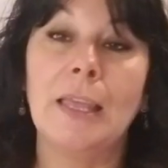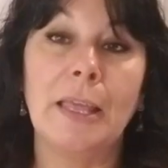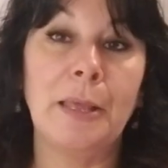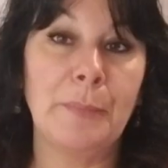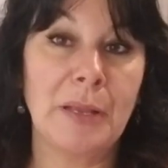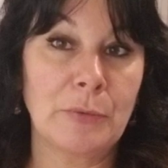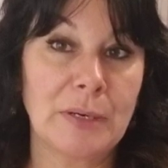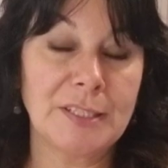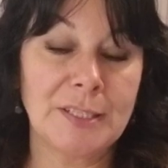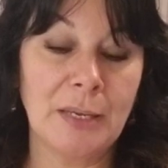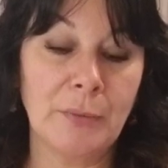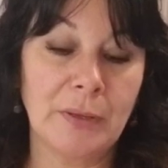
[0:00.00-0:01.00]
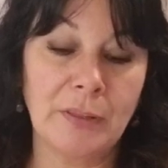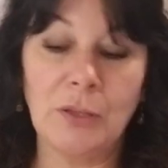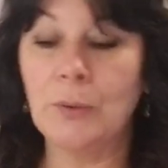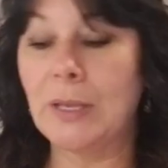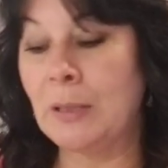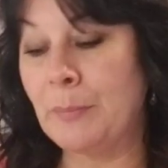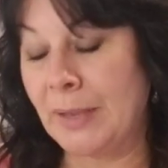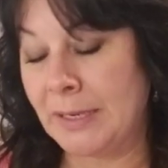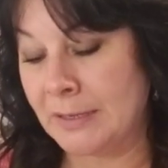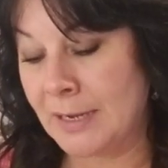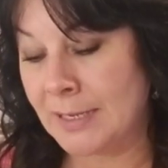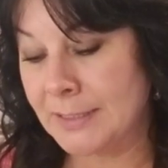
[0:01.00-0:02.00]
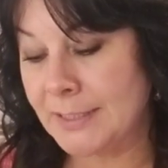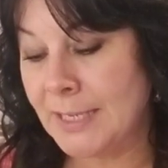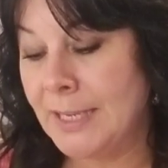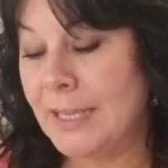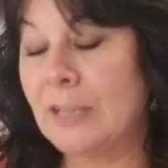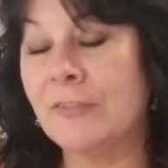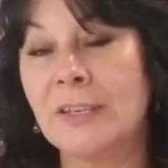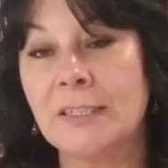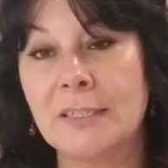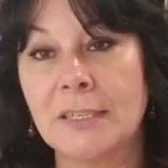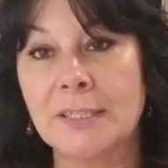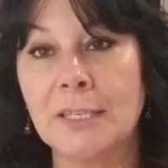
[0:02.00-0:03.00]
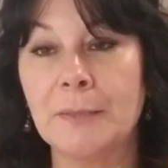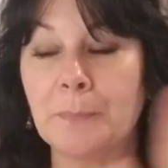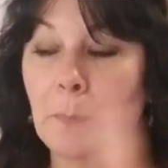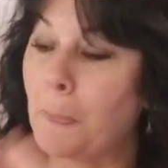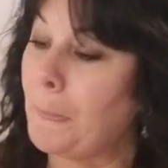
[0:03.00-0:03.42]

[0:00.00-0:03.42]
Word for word: it may resonate with you, it may not. If it doesn't,